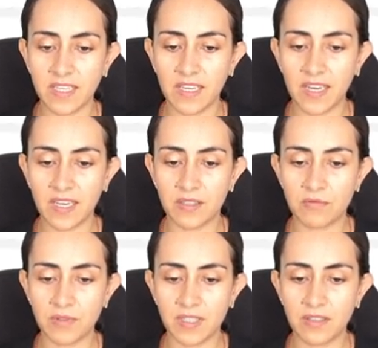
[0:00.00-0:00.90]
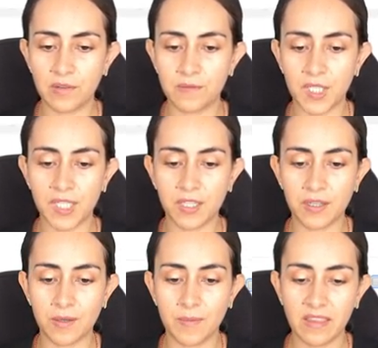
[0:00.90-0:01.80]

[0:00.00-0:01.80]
100 over here.